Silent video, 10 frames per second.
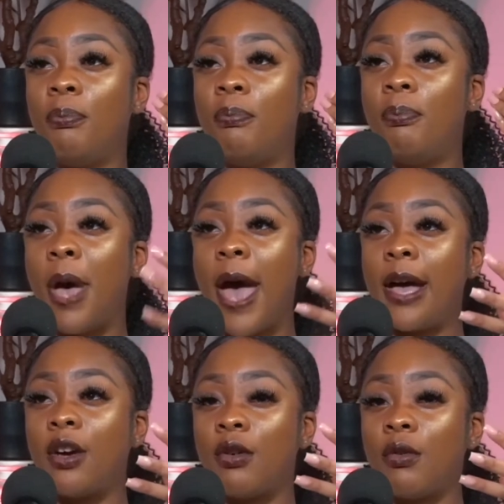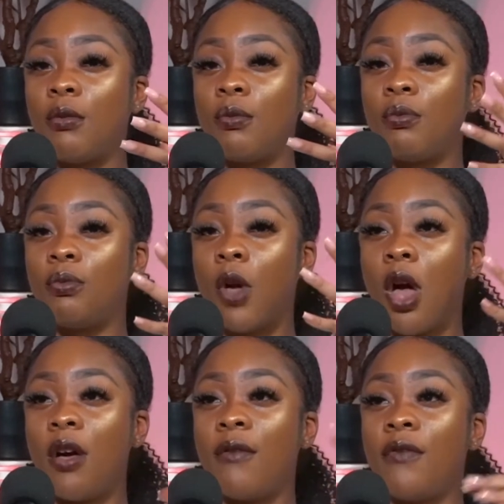back
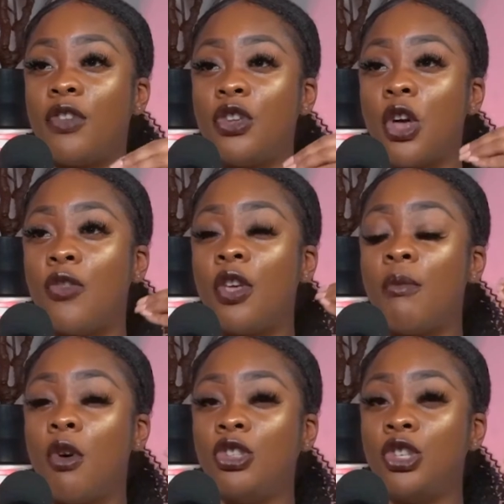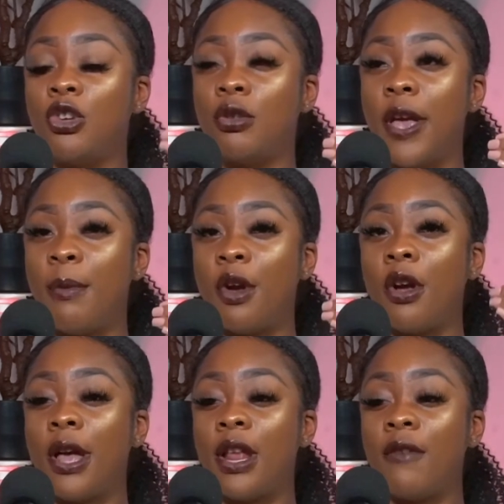of, the emotional labor
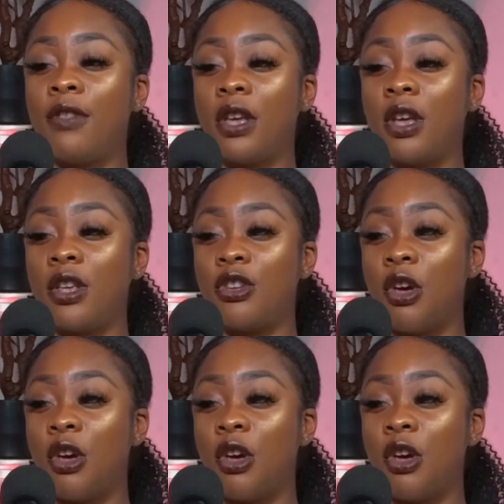and of the,